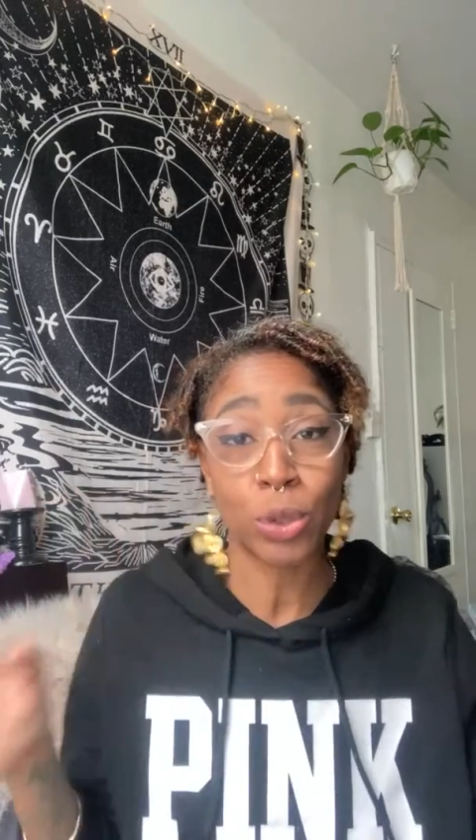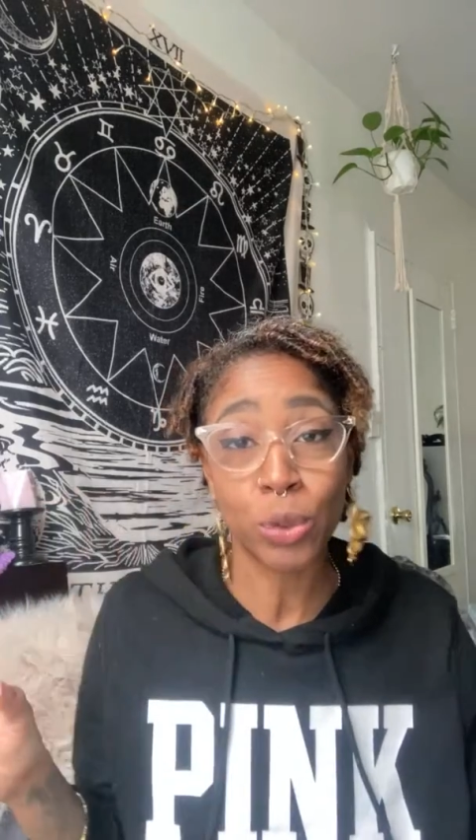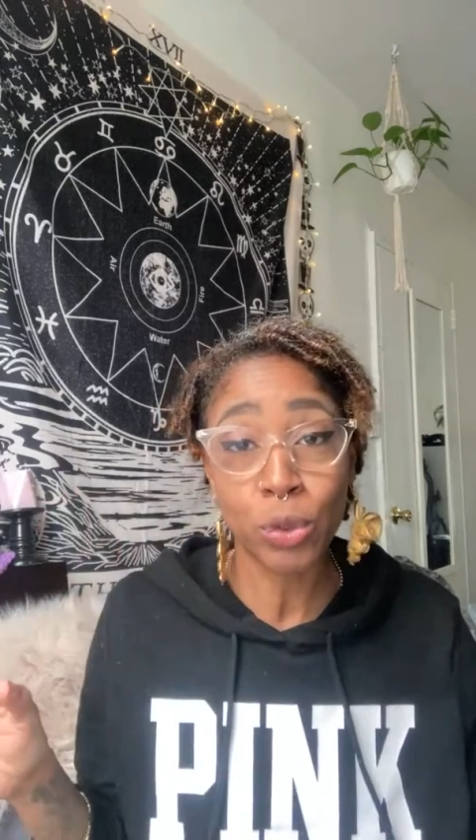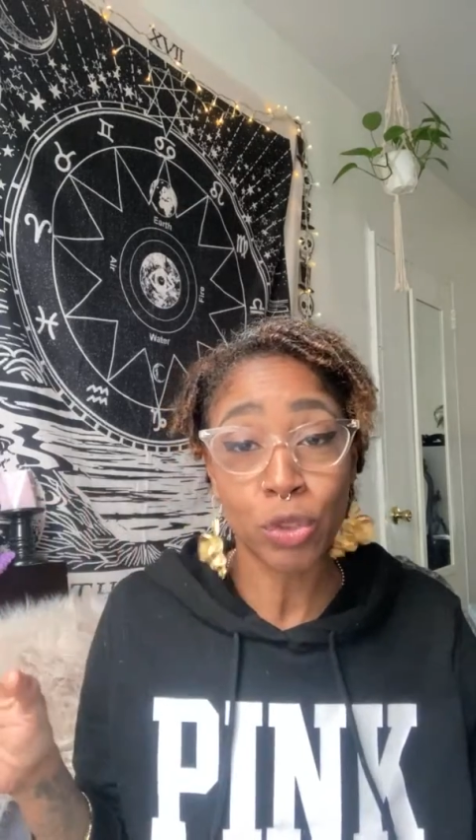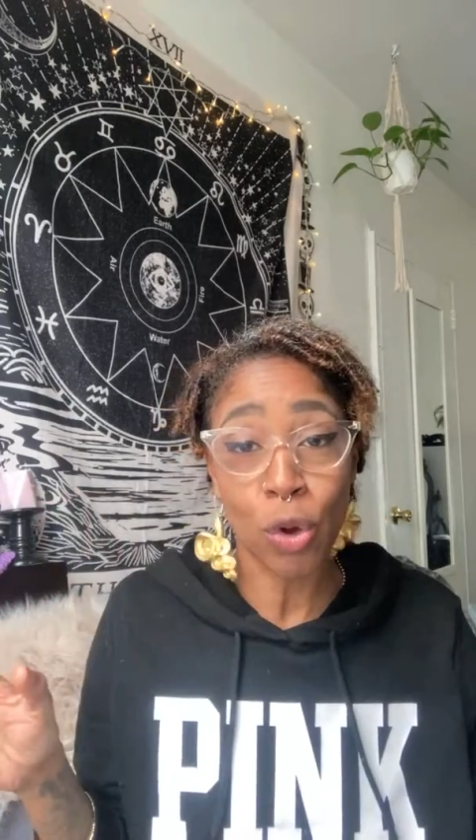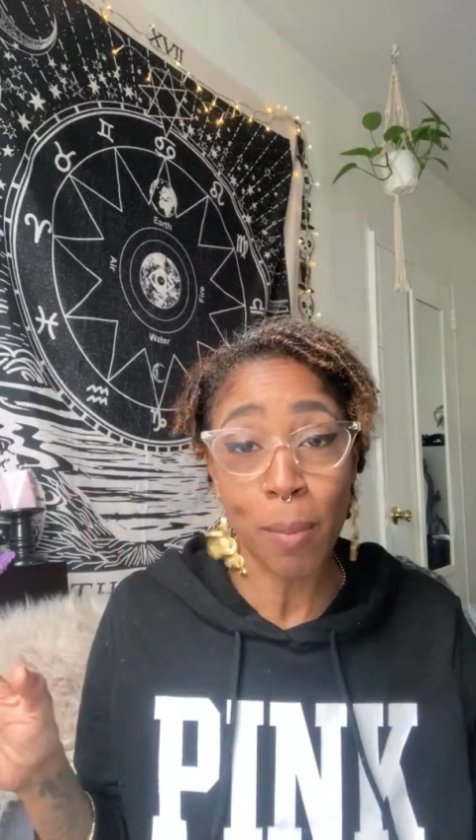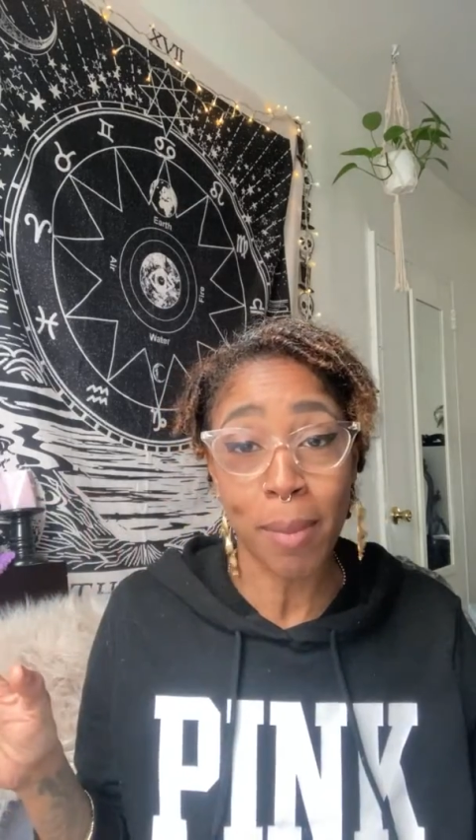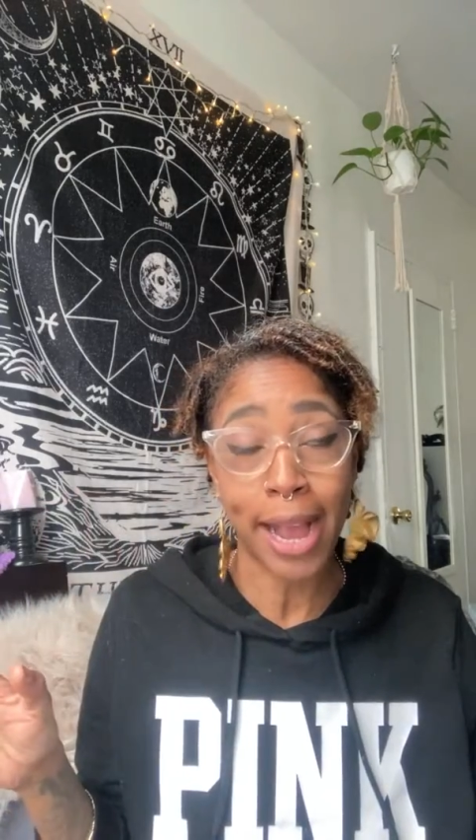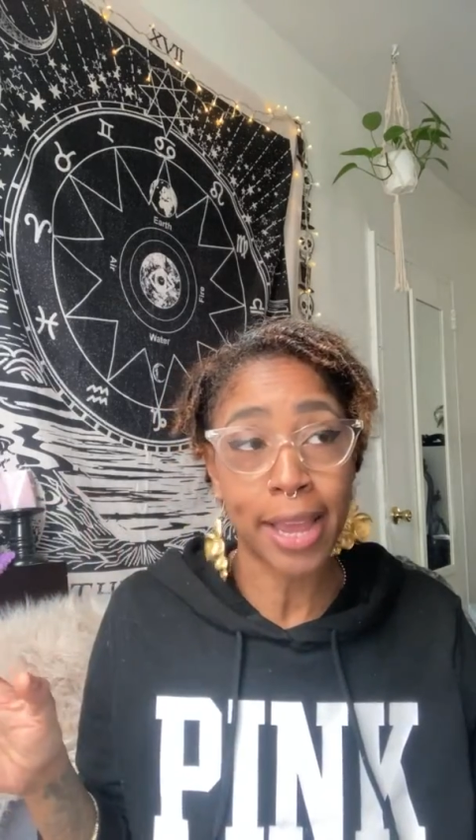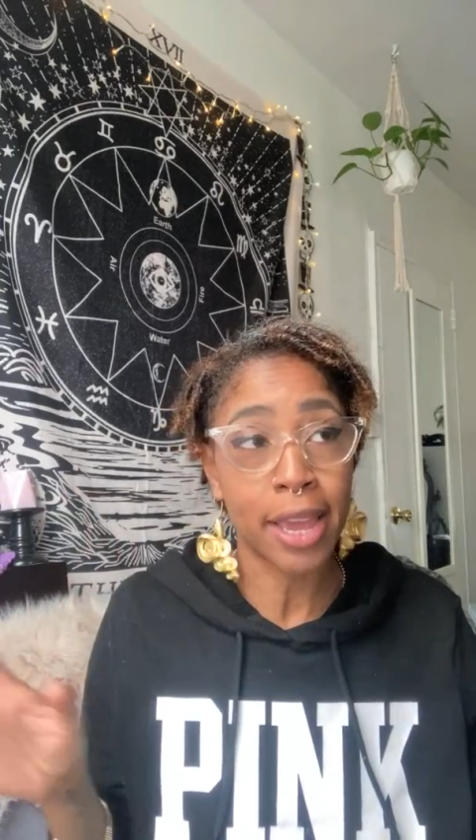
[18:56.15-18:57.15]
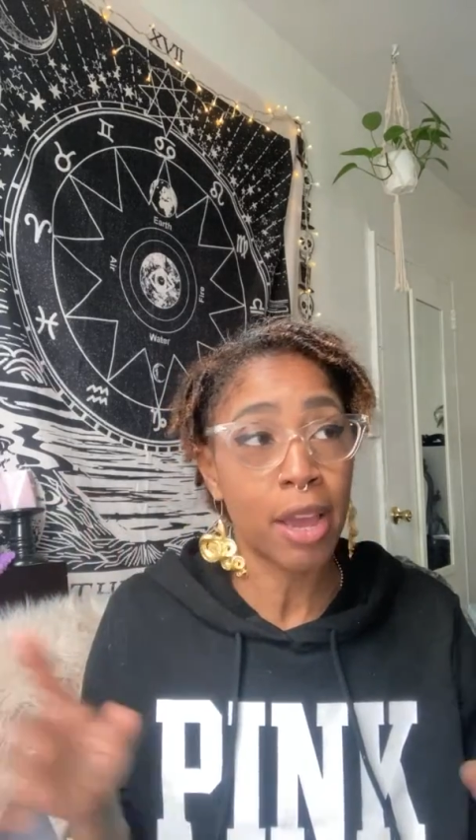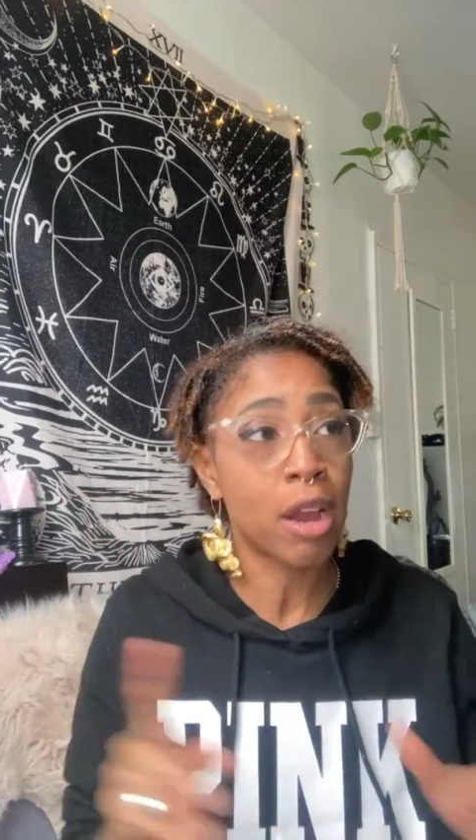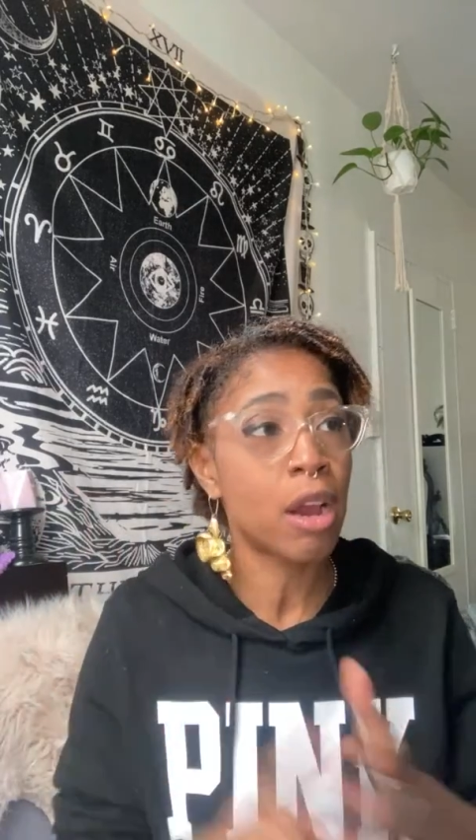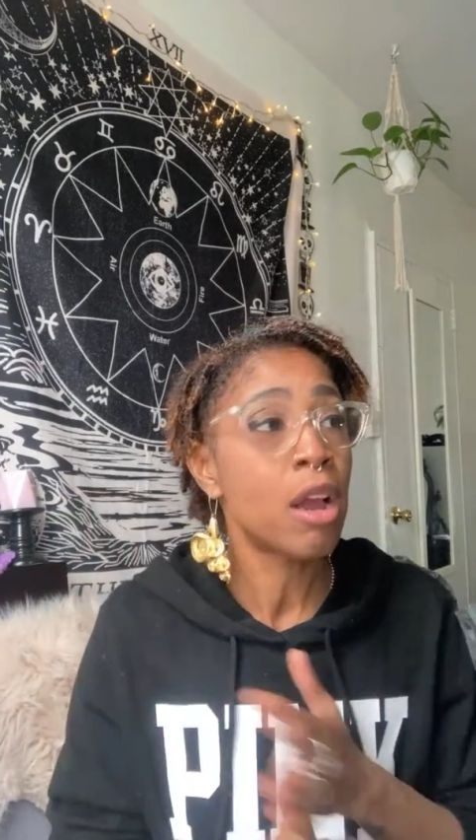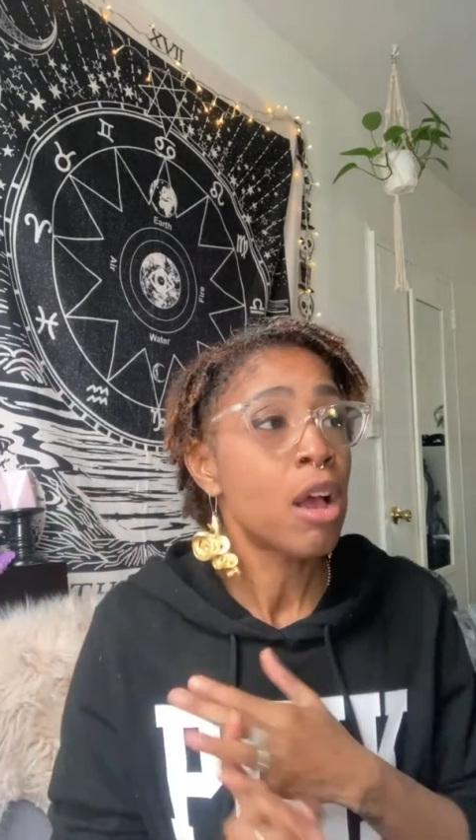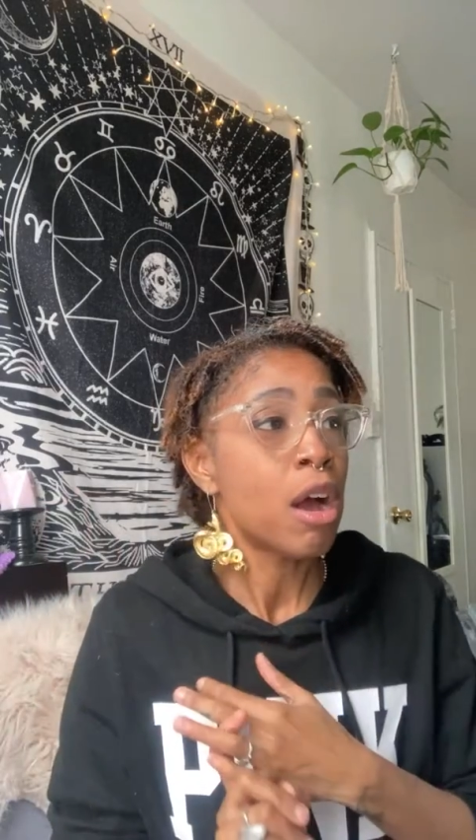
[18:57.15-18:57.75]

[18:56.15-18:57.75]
use on my hair,